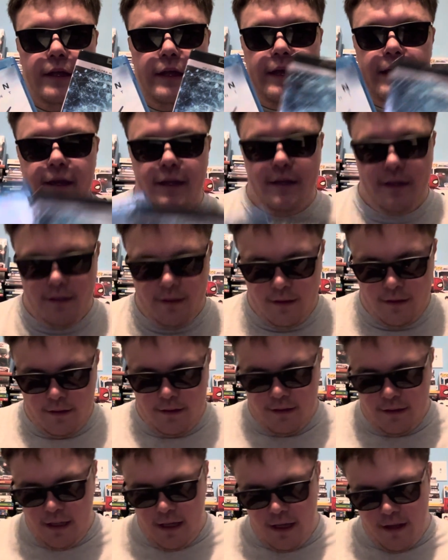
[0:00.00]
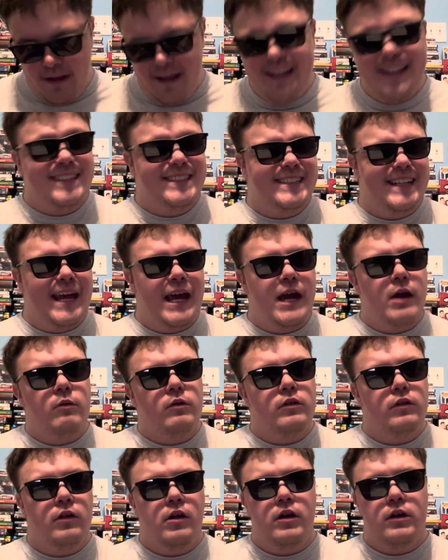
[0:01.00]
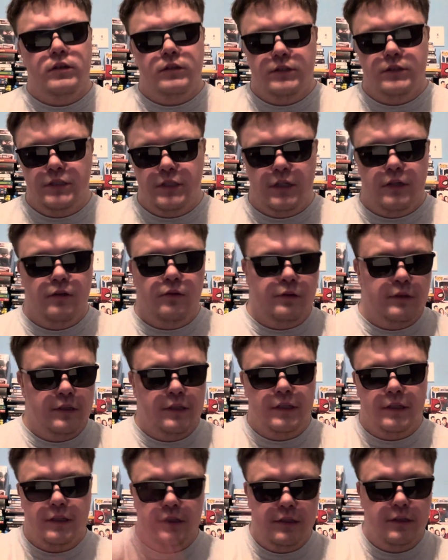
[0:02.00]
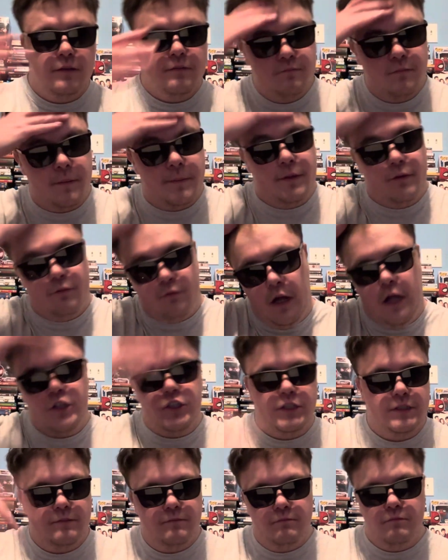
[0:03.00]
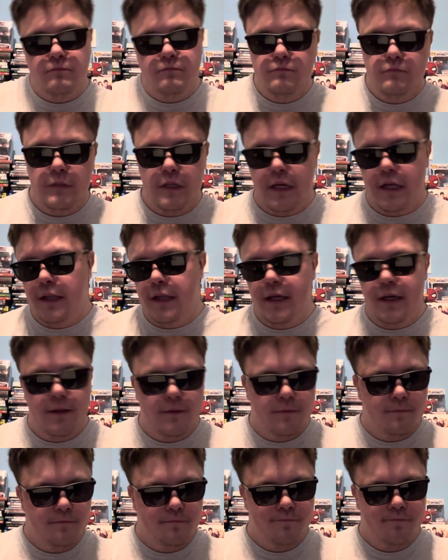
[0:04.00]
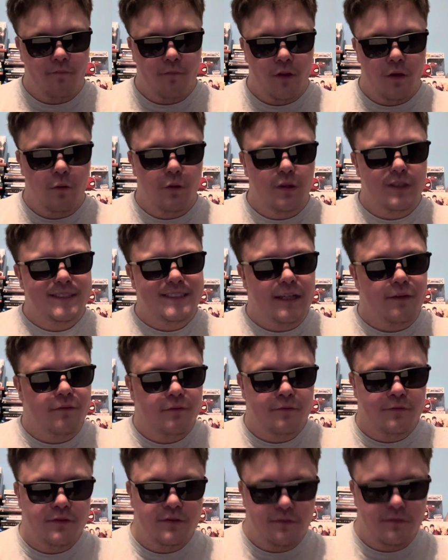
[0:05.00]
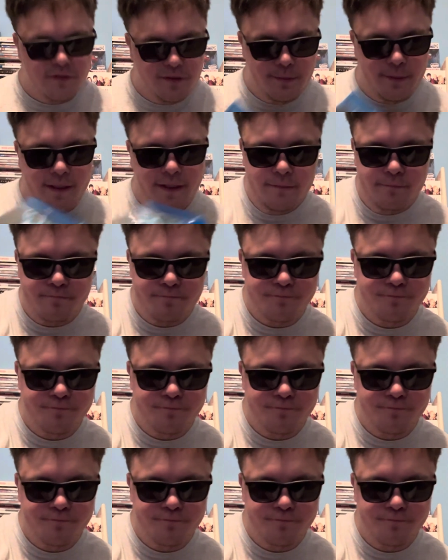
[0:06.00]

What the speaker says: And yeah, it's an hour long, so maybe watch it at like 1/7 speed,